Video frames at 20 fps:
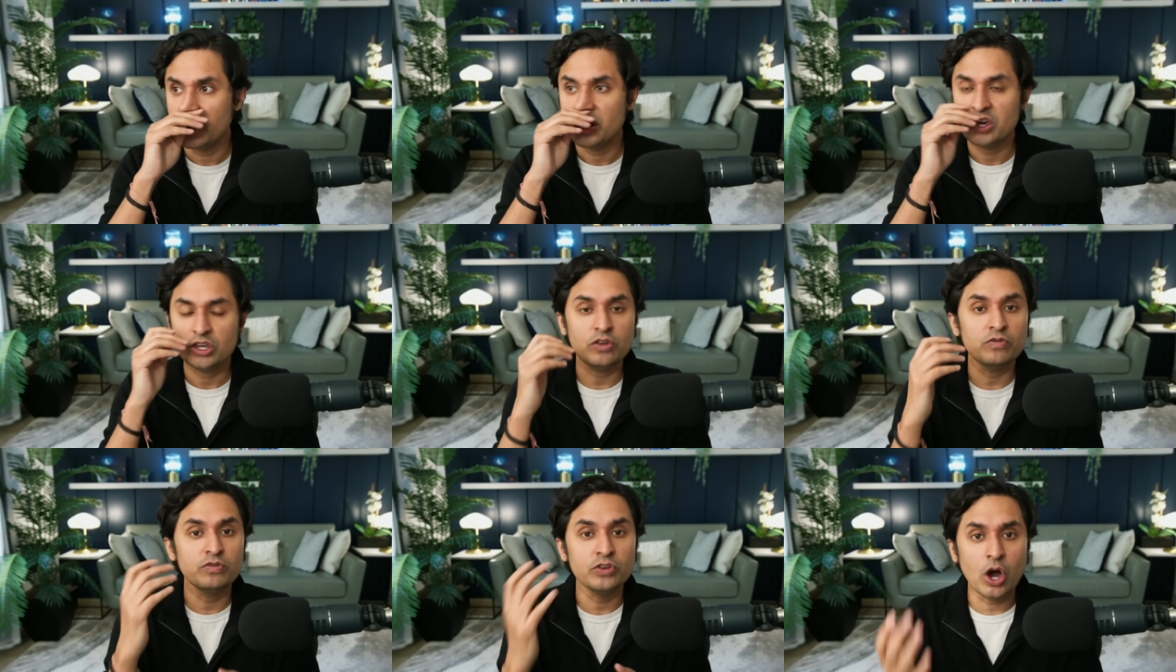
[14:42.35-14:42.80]

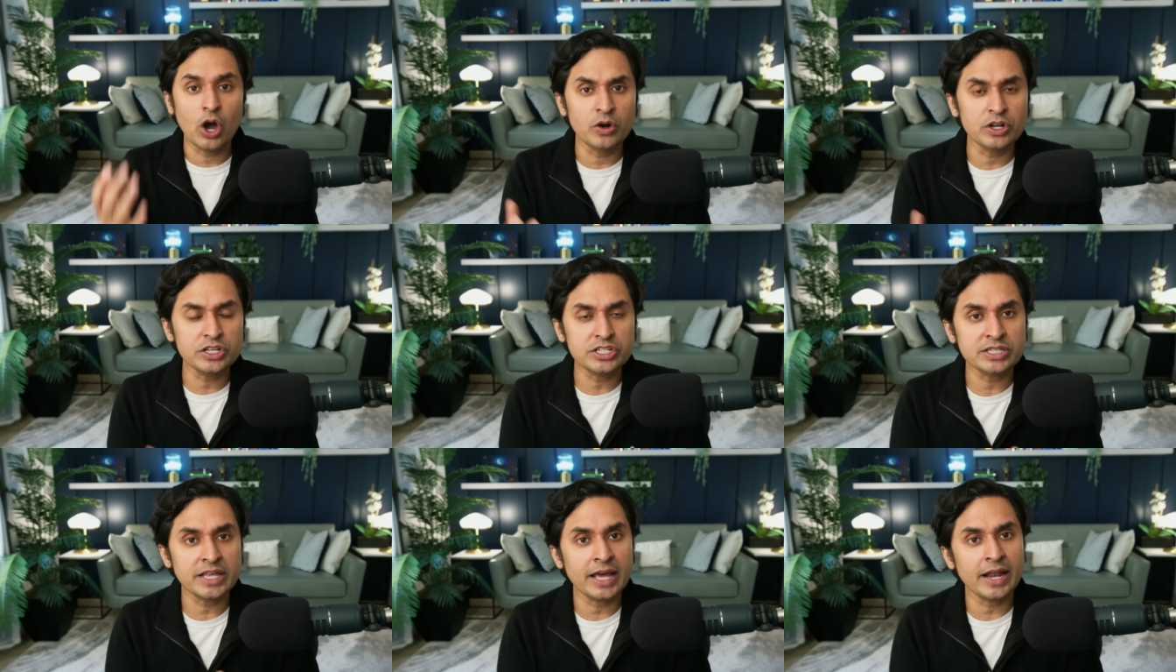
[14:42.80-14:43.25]
you've
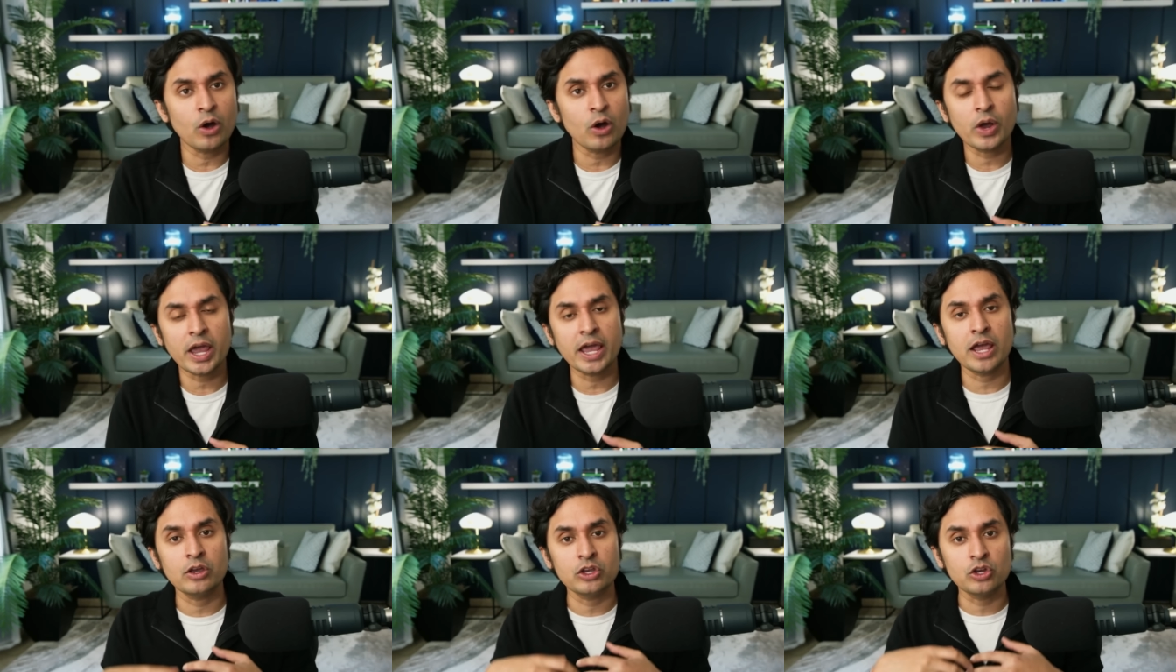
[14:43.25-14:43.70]
noticed that,
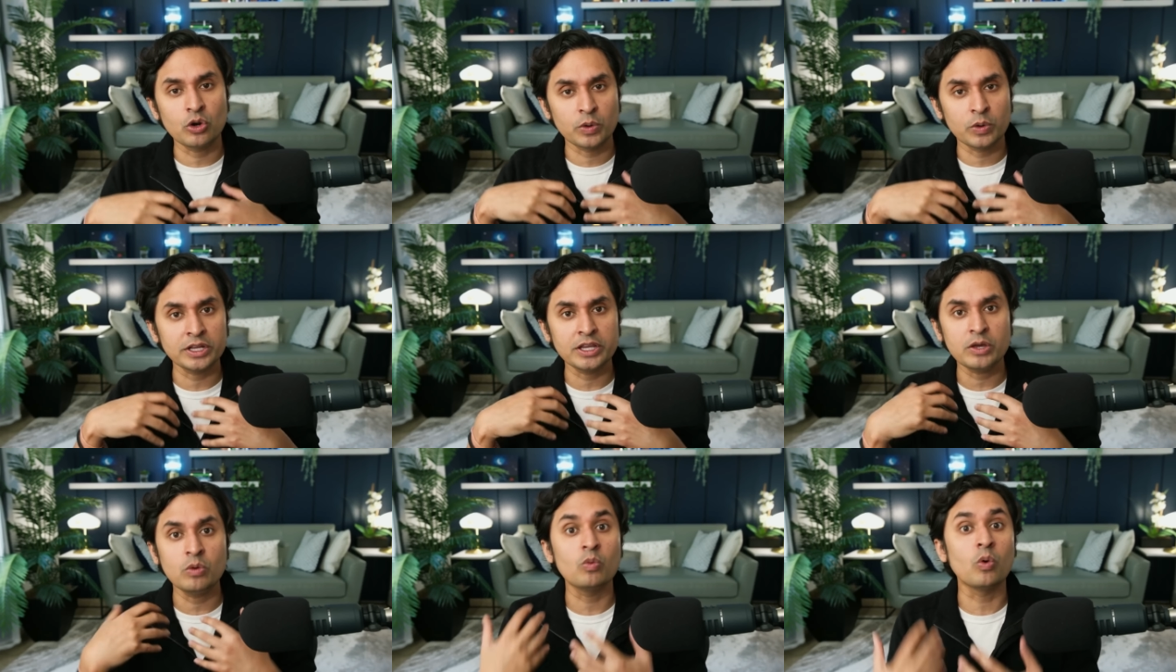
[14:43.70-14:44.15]
okay, you're
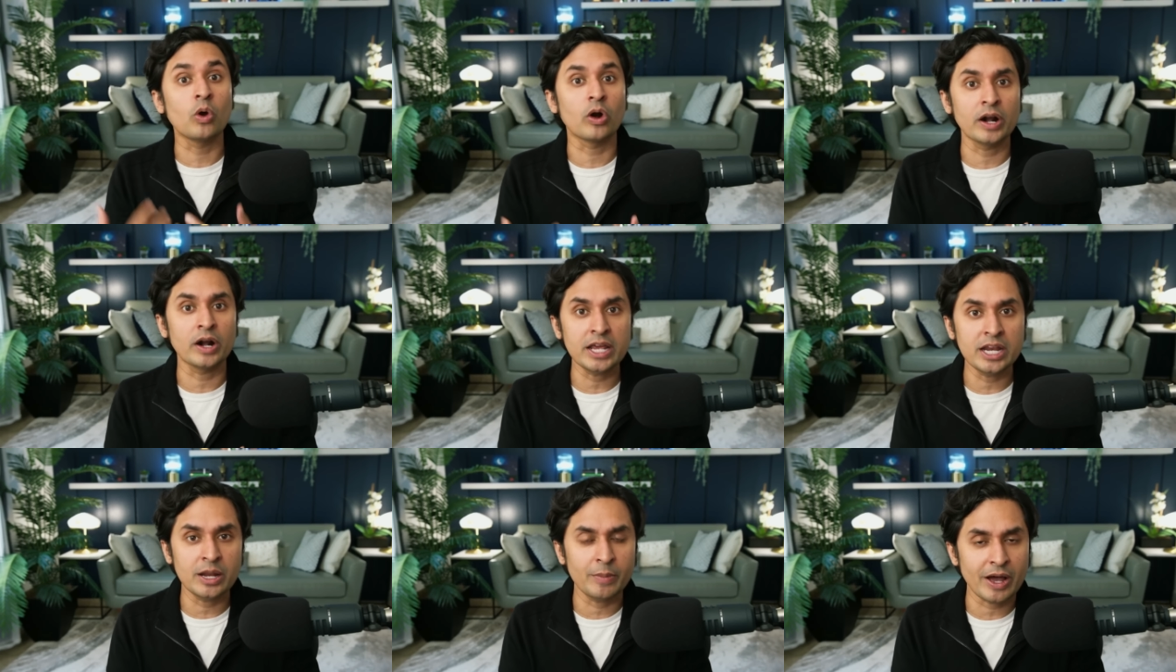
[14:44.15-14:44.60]
really
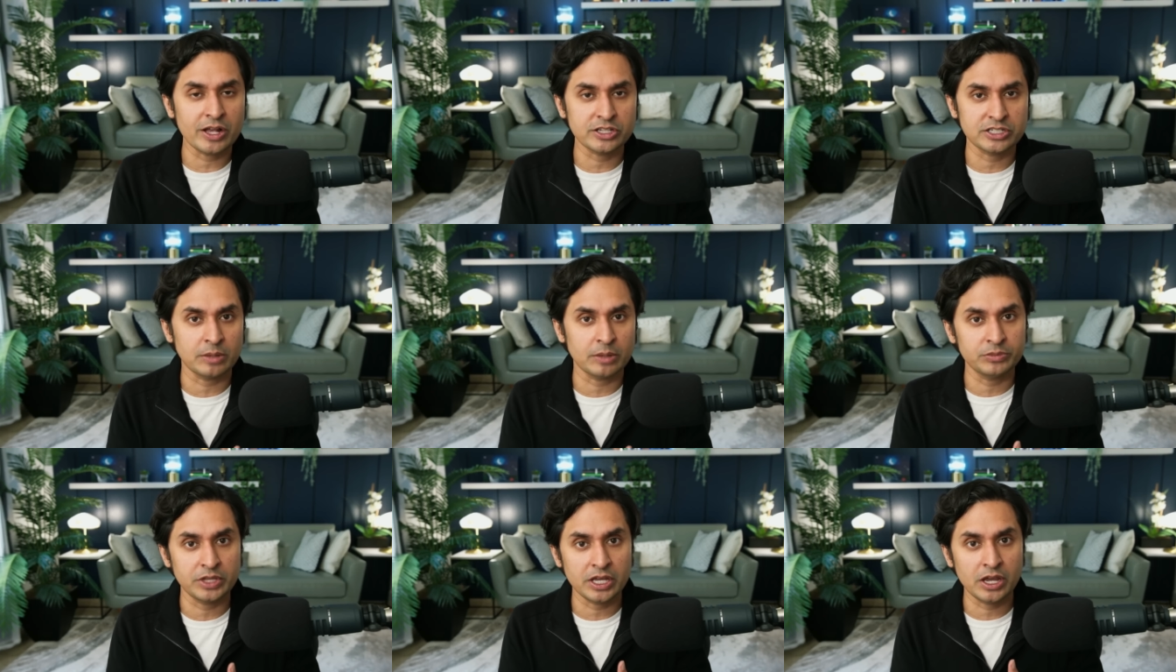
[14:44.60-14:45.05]
worried about
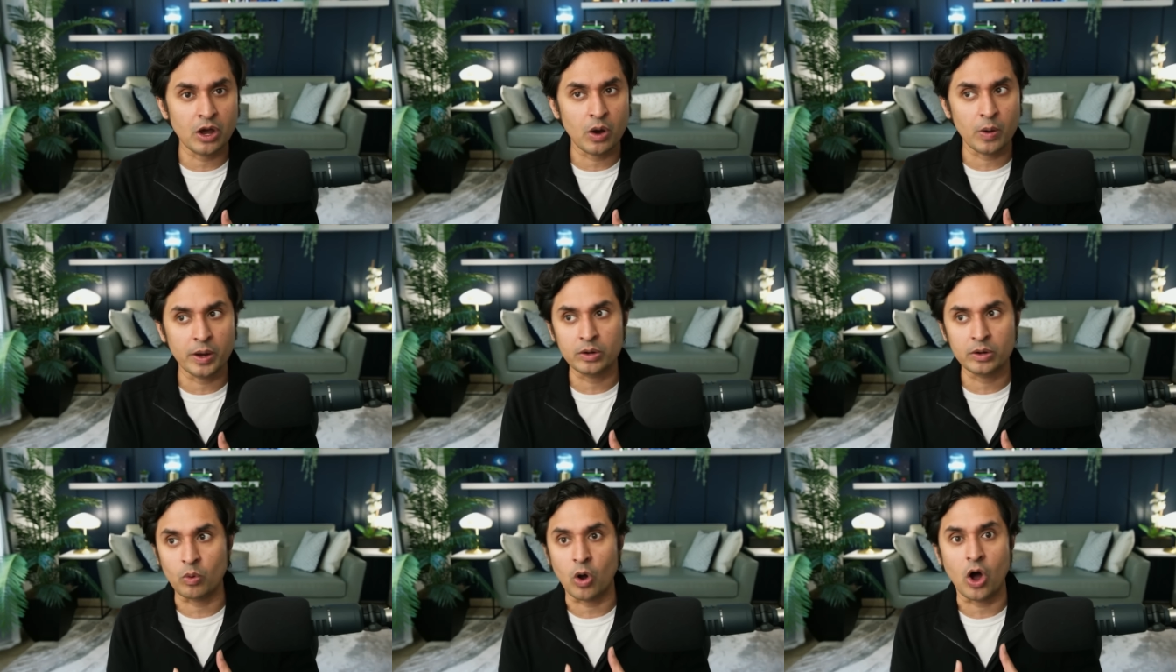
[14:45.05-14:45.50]
something
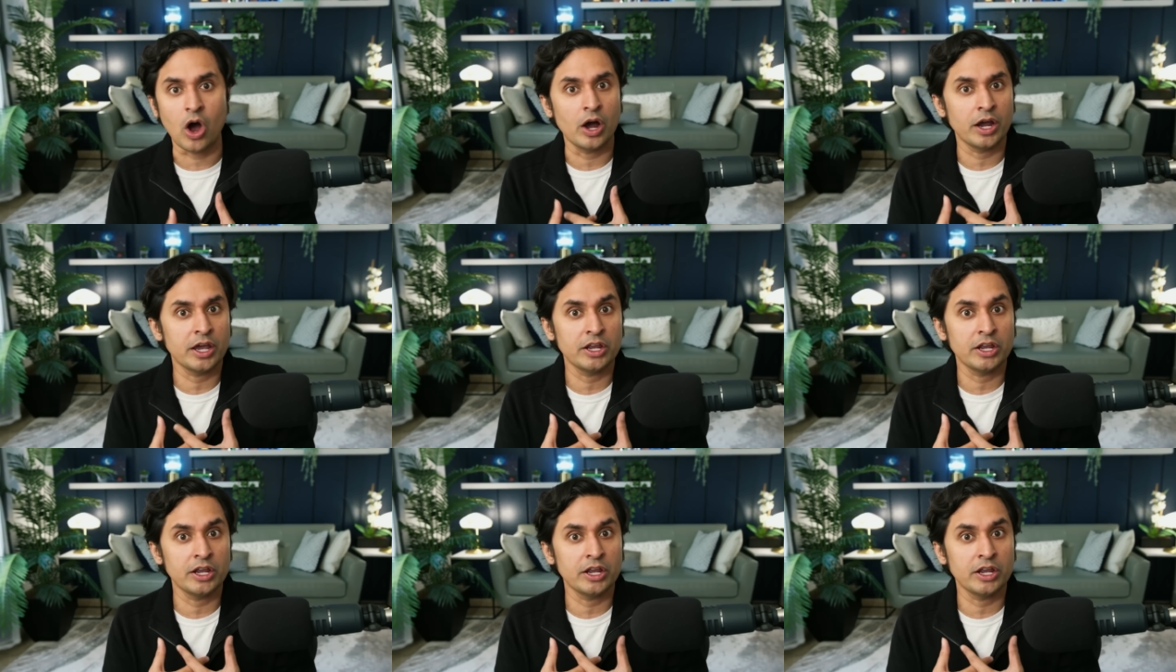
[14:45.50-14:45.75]
going wrong,